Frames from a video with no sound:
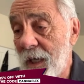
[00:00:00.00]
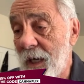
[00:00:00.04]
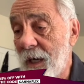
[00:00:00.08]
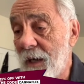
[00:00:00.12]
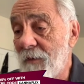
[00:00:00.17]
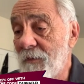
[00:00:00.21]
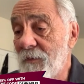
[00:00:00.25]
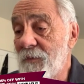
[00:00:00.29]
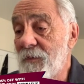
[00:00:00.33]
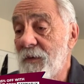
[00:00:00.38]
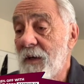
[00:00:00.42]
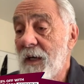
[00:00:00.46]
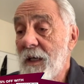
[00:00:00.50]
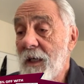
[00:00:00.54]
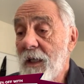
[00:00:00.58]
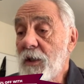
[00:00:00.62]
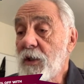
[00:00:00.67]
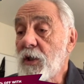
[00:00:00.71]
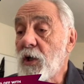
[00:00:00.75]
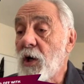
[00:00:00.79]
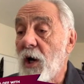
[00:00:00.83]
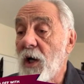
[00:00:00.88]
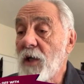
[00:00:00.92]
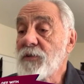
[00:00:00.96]
of
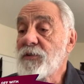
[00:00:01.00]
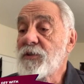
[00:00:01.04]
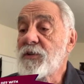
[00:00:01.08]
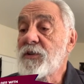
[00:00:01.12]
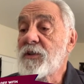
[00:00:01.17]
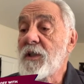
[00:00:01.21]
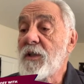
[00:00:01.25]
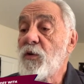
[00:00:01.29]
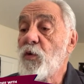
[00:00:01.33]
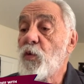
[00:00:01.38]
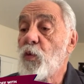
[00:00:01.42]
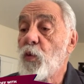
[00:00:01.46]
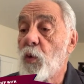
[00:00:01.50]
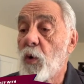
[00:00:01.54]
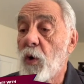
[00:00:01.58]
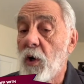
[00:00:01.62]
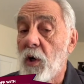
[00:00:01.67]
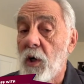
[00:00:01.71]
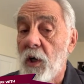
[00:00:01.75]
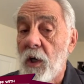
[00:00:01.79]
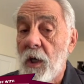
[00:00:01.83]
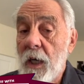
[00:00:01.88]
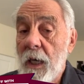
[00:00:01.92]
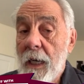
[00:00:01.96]
constant
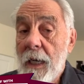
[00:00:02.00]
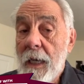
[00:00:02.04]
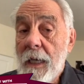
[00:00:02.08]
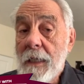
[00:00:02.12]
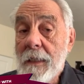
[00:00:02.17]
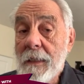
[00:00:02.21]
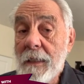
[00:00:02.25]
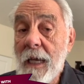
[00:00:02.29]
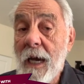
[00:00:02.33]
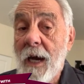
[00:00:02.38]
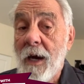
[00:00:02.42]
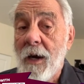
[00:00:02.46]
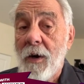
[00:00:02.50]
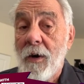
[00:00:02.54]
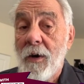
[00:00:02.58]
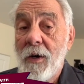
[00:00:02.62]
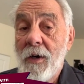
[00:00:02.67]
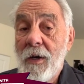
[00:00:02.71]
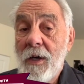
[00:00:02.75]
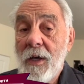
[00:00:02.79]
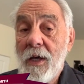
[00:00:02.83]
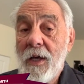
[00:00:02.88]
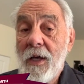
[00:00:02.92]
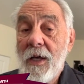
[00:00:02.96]
war. Now,
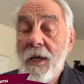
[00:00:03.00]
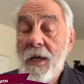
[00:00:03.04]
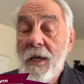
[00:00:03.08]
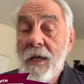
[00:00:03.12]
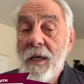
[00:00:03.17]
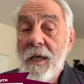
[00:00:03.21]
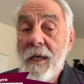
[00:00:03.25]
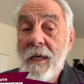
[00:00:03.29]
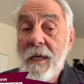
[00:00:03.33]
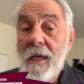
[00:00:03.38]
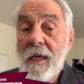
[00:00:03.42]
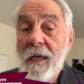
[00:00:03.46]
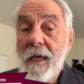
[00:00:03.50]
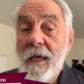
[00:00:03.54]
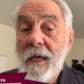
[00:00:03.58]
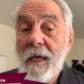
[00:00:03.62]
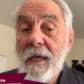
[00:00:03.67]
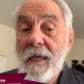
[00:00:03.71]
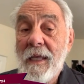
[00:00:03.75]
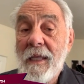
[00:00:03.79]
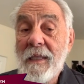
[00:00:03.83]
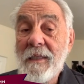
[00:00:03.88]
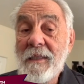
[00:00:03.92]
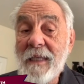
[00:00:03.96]

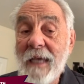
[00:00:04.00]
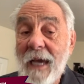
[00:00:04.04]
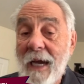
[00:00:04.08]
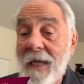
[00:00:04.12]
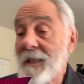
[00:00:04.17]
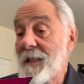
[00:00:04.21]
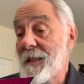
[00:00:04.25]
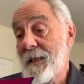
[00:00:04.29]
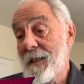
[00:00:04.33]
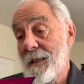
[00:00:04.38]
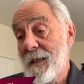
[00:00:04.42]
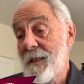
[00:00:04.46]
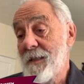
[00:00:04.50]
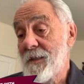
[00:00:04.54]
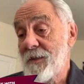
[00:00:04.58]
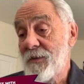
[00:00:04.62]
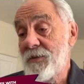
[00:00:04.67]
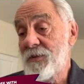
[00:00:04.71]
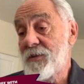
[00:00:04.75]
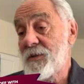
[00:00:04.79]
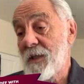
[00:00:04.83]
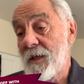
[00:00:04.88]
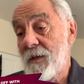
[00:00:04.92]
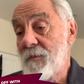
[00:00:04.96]
the idea
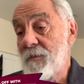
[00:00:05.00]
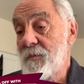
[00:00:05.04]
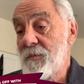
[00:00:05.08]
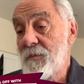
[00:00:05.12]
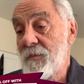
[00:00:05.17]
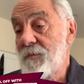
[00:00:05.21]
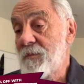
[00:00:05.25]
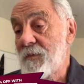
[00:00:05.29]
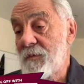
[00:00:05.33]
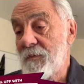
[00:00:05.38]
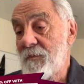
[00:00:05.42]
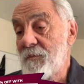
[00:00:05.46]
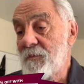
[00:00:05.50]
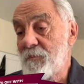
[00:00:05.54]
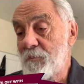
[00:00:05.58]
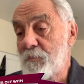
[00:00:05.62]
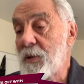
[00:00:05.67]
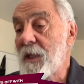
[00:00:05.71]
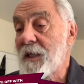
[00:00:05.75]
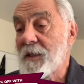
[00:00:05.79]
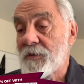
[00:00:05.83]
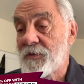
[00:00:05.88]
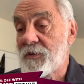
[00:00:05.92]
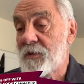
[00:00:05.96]
is that
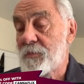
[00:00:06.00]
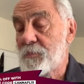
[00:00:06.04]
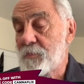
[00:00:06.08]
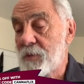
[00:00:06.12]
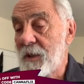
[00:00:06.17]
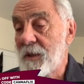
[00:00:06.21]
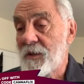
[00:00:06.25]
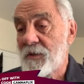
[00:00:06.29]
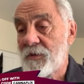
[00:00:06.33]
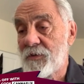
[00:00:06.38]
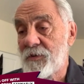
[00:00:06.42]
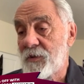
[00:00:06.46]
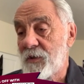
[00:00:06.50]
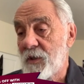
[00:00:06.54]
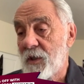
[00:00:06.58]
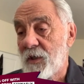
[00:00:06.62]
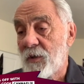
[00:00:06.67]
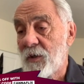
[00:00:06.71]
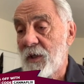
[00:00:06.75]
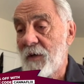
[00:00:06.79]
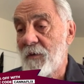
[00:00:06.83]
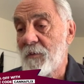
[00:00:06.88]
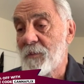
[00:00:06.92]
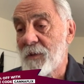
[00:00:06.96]
peace, you
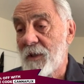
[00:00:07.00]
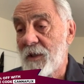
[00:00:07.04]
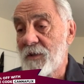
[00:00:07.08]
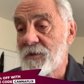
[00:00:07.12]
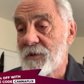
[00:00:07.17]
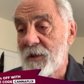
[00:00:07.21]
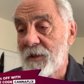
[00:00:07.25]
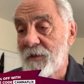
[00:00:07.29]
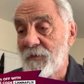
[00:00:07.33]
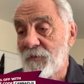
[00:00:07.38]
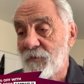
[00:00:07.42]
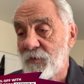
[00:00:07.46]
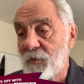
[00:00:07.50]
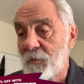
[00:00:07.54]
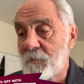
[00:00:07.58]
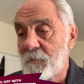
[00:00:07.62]
know, everybody's looking for